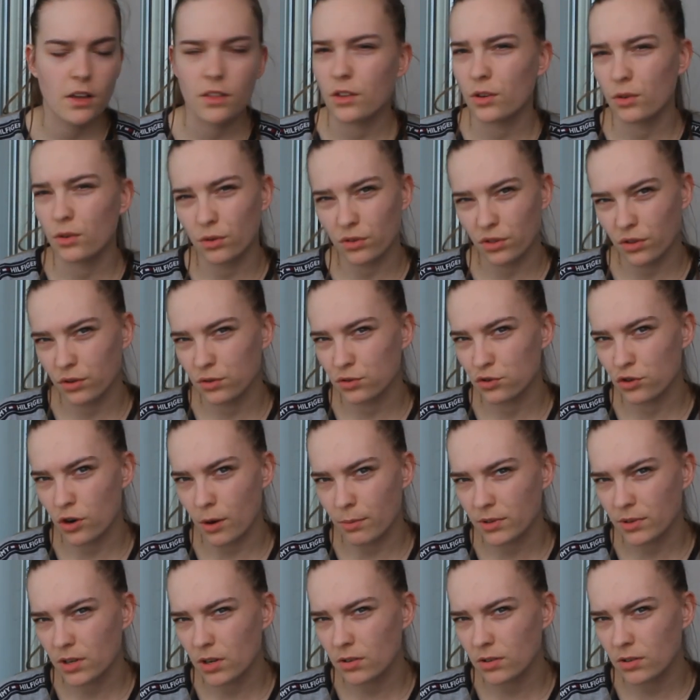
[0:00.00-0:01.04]
the Northern
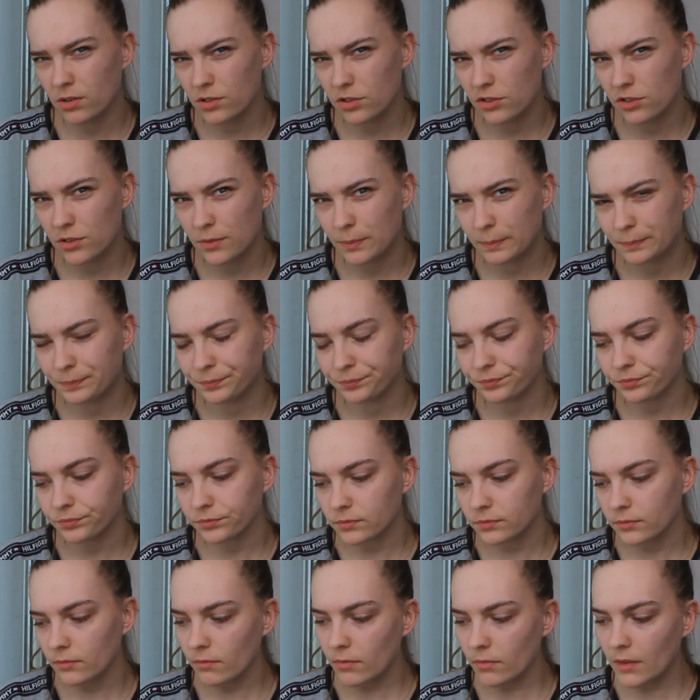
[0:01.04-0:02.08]
Tropicals.
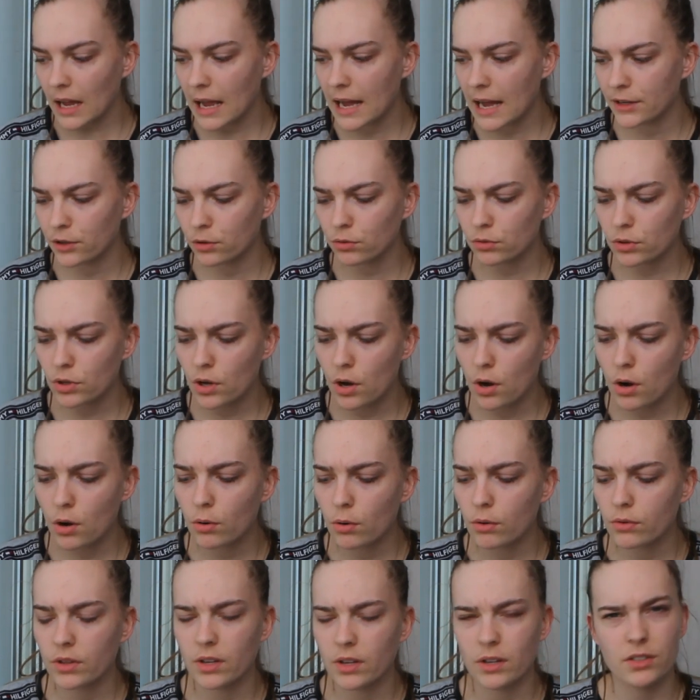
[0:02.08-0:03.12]
I don't
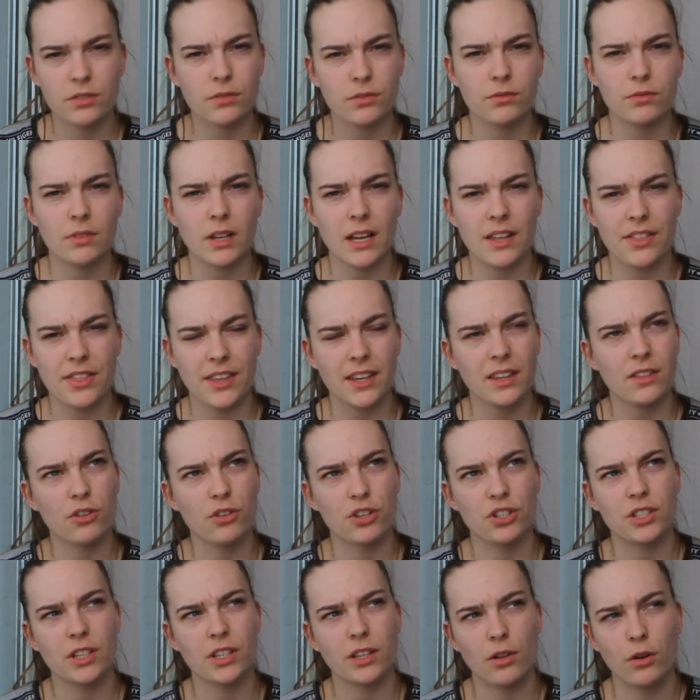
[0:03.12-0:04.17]
know, I think they're
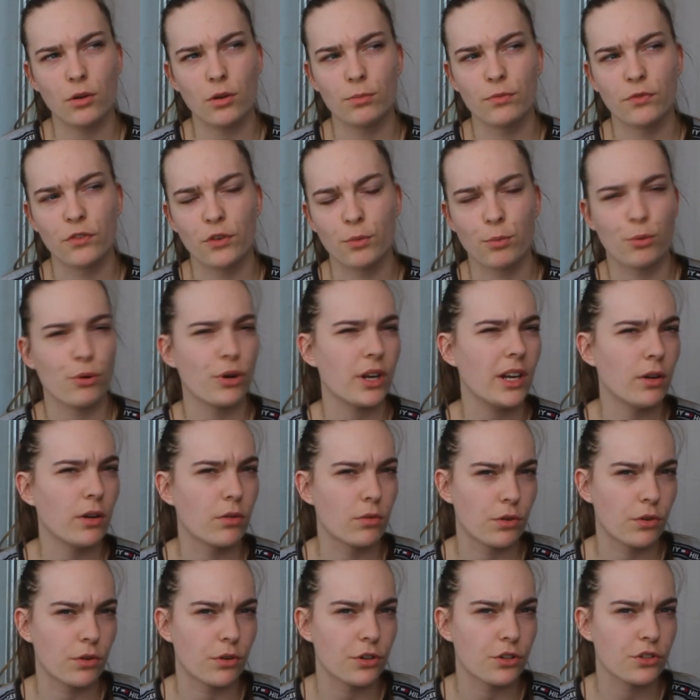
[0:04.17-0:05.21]
still open for
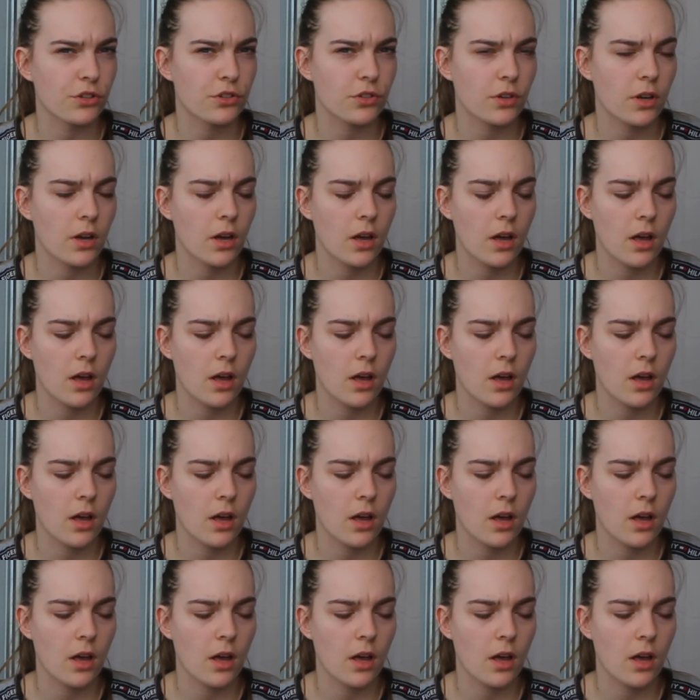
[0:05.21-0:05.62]
pre-orders.